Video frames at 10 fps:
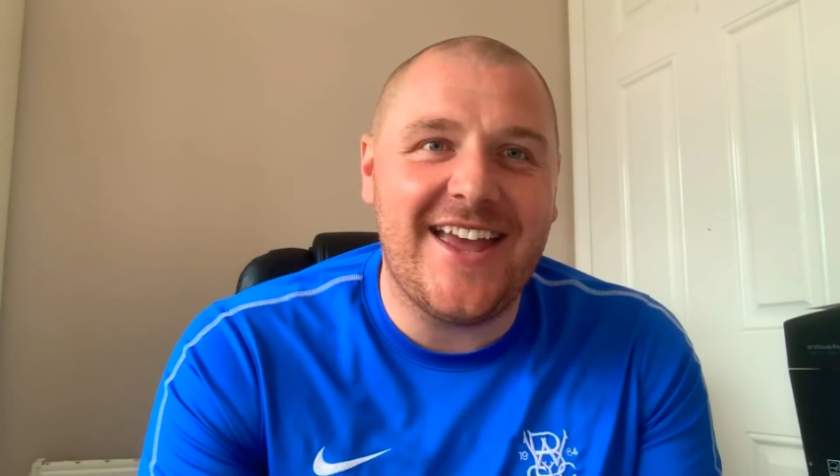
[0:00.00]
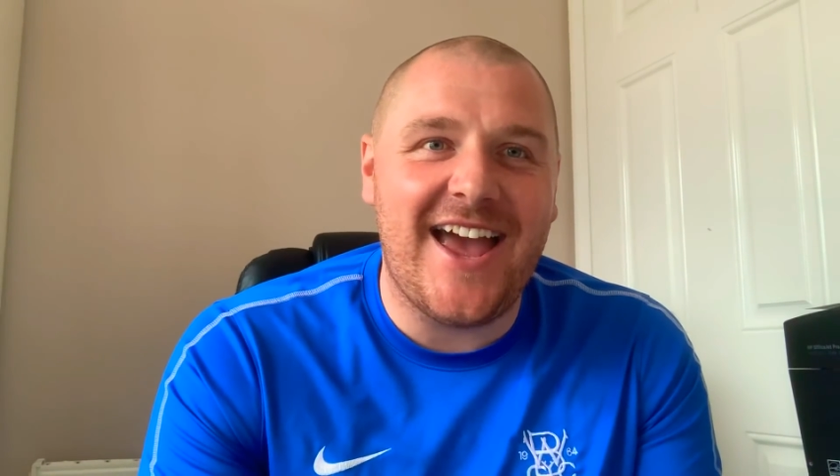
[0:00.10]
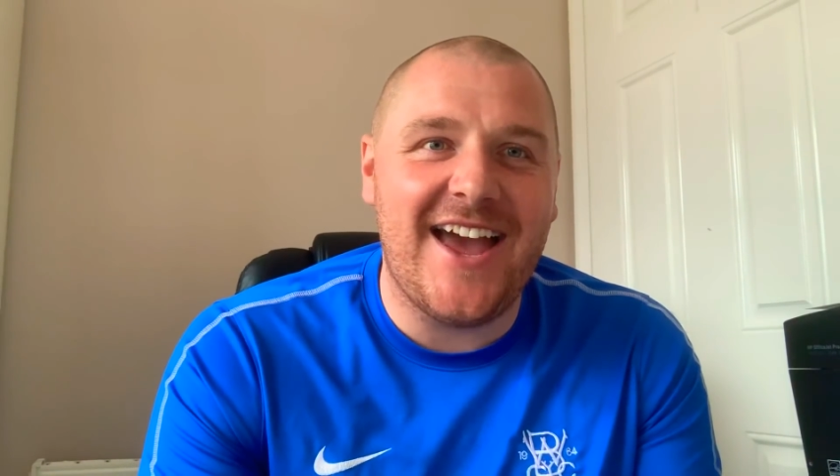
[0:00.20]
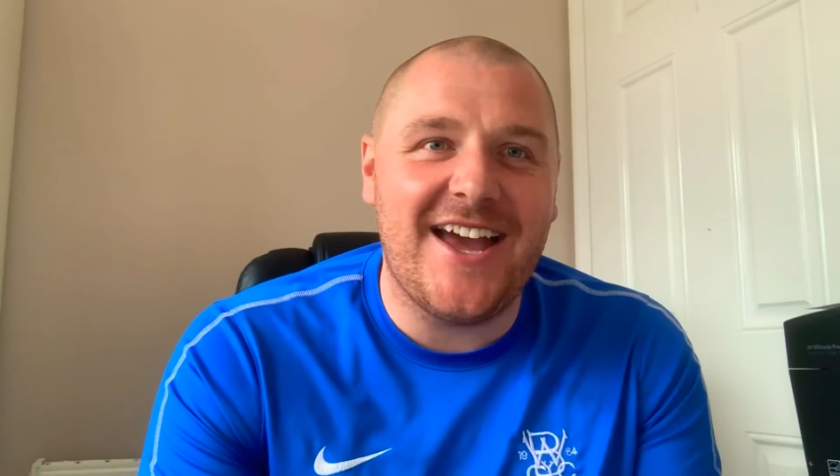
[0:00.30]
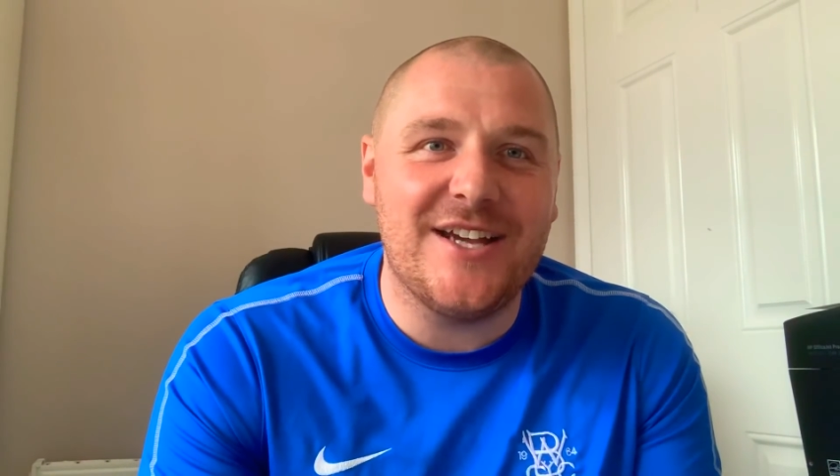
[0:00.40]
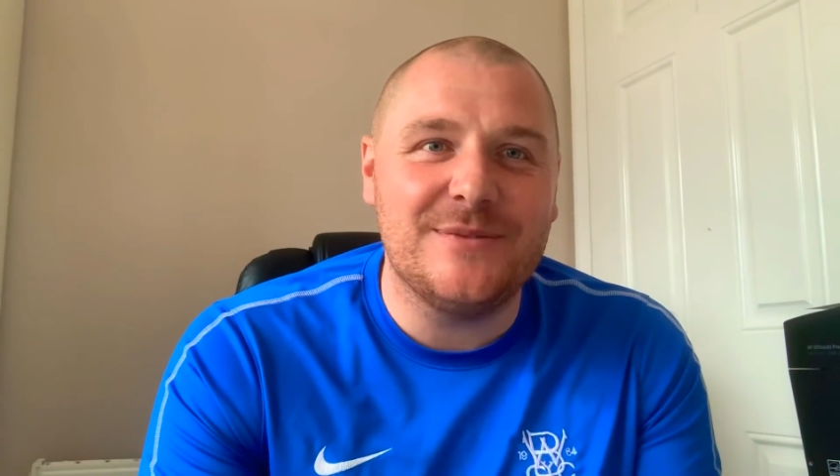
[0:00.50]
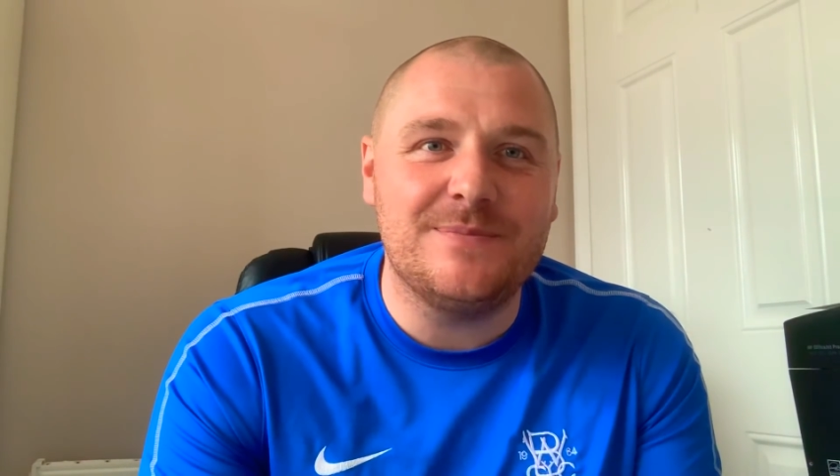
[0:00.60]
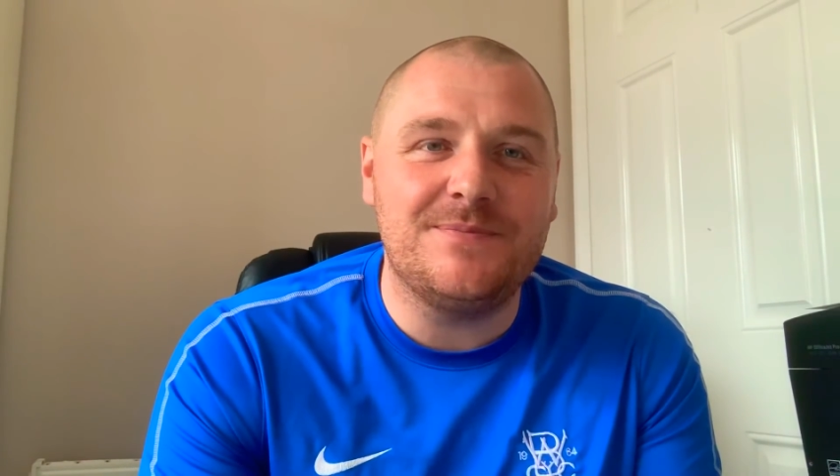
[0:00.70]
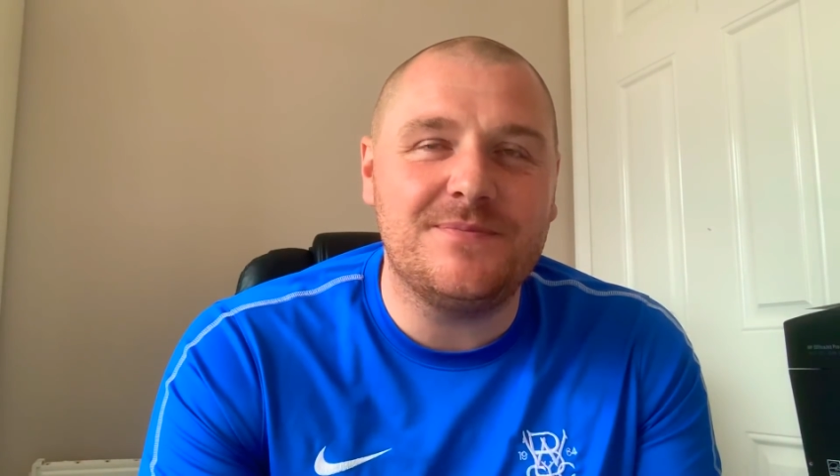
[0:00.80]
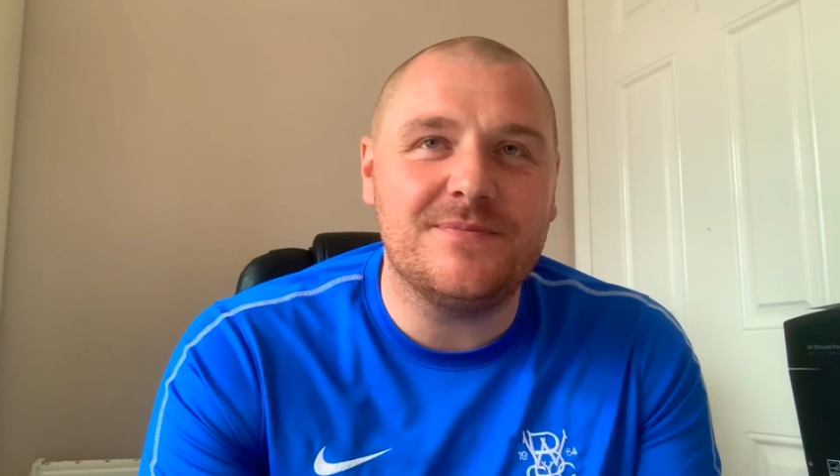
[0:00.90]

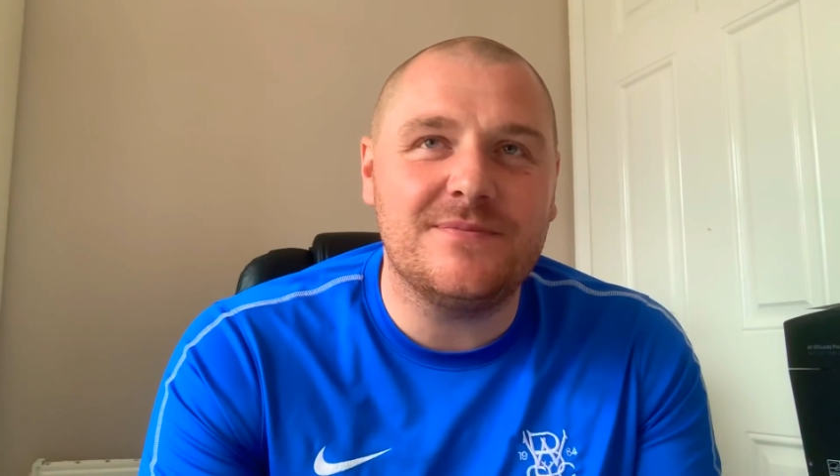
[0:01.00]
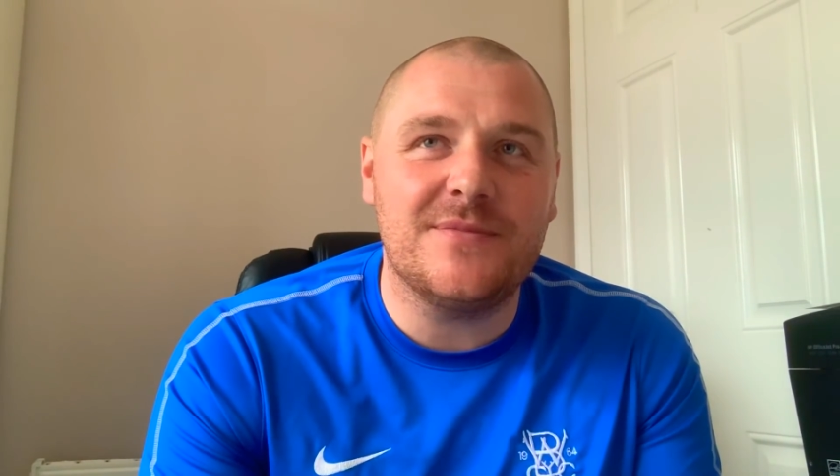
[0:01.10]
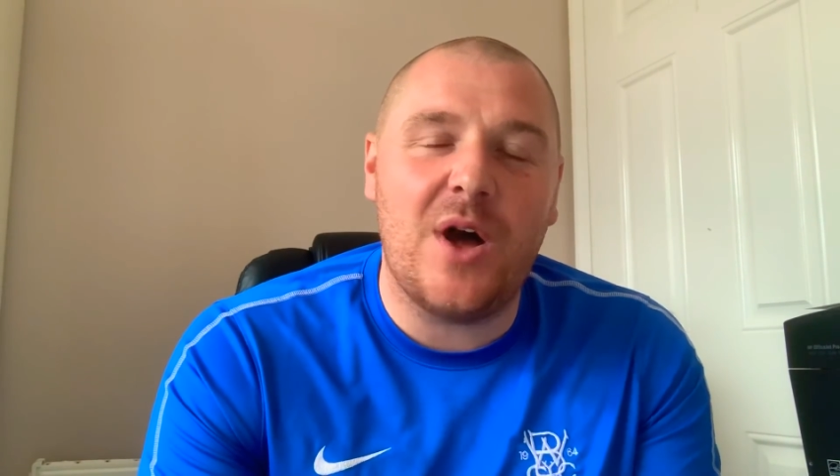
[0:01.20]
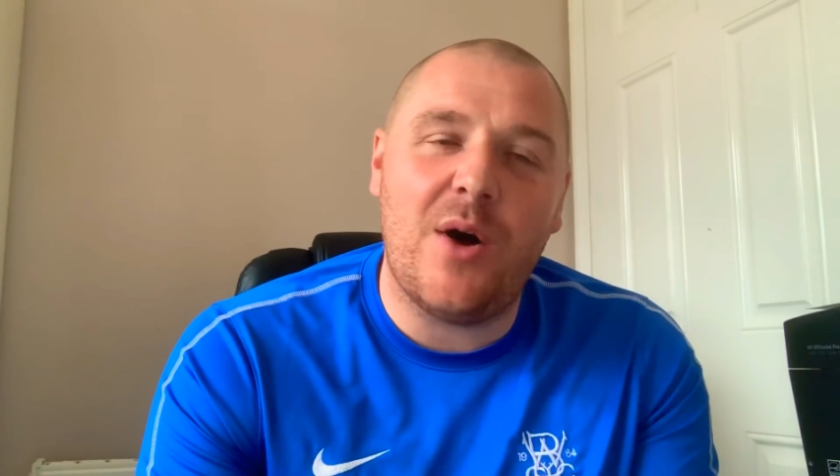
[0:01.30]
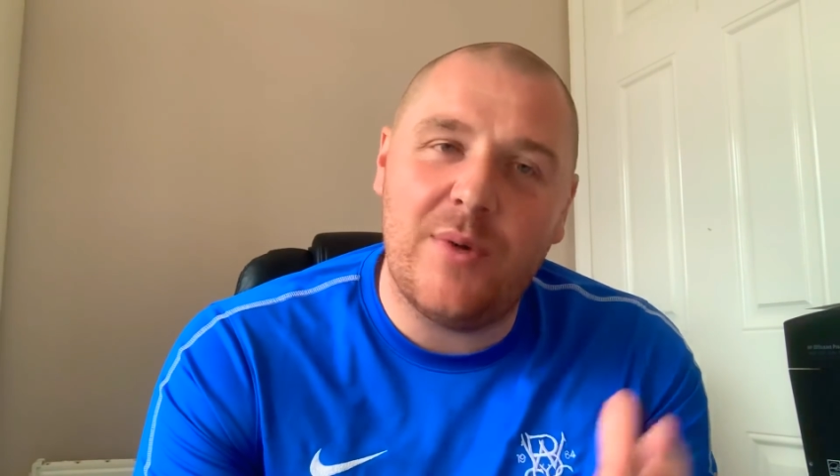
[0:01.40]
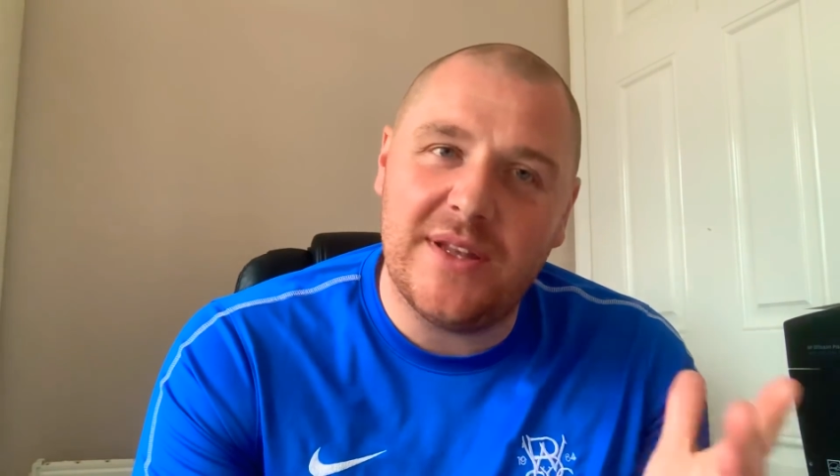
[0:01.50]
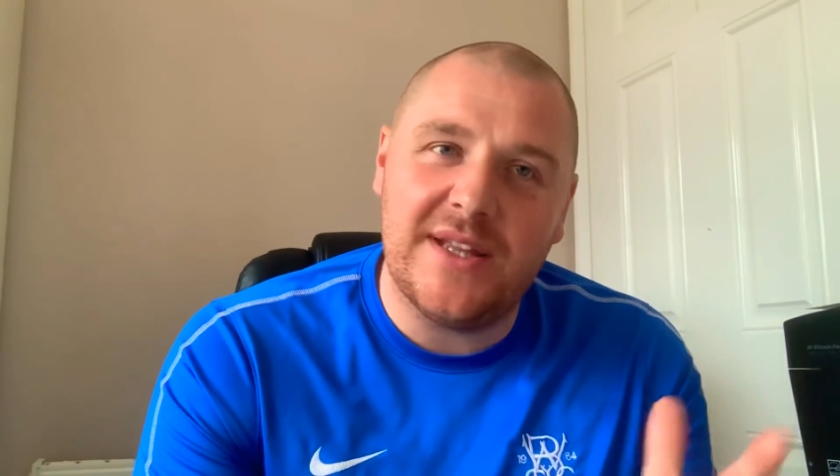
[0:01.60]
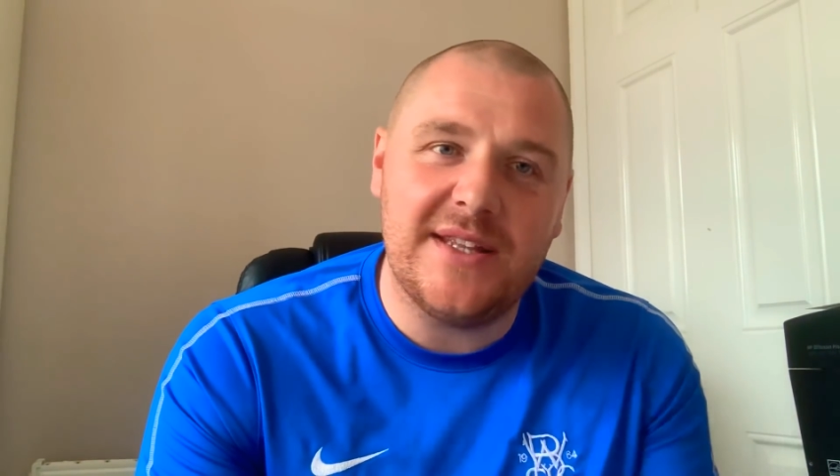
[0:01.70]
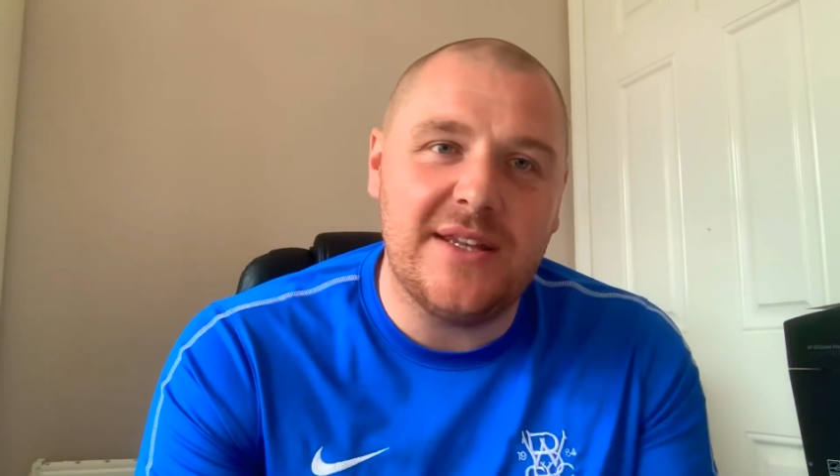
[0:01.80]
oh well,